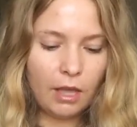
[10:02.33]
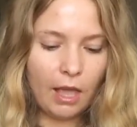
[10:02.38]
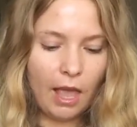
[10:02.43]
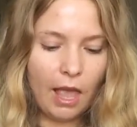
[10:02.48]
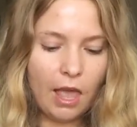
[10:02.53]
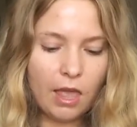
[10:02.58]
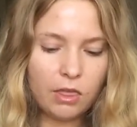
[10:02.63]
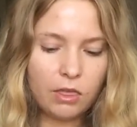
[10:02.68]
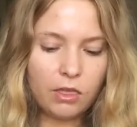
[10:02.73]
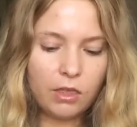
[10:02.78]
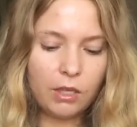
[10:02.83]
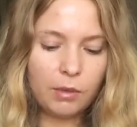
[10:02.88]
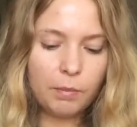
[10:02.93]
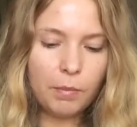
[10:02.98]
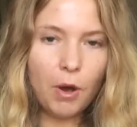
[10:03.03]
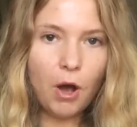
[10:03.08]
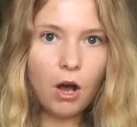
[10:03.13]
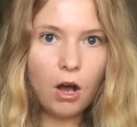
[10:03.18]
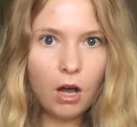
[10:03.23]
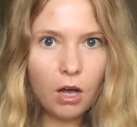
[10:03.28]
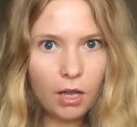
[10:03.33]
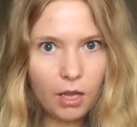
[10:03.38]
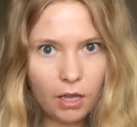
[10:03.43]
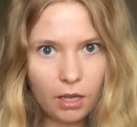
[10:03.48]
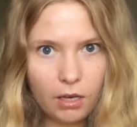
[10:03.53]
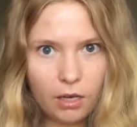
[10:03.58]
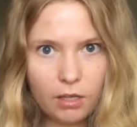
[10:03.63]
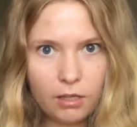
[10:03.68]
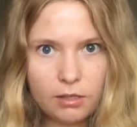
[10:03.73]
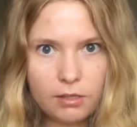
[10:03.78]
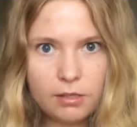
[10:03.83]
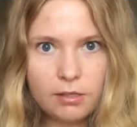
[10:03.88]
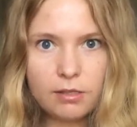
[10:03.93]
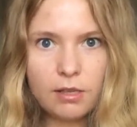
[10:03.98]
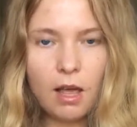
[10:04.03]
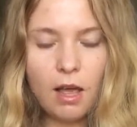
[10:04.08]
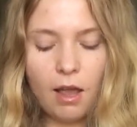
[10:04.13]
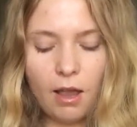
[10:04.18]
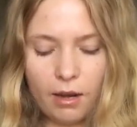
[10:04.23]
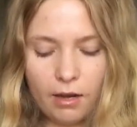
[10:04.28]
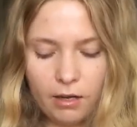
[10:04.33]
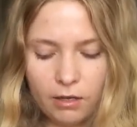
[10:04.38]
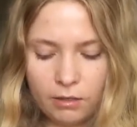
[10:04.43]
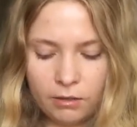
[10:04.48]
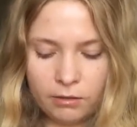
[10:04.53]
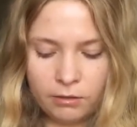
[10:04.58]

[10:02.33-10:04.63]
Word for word: and the pocket inside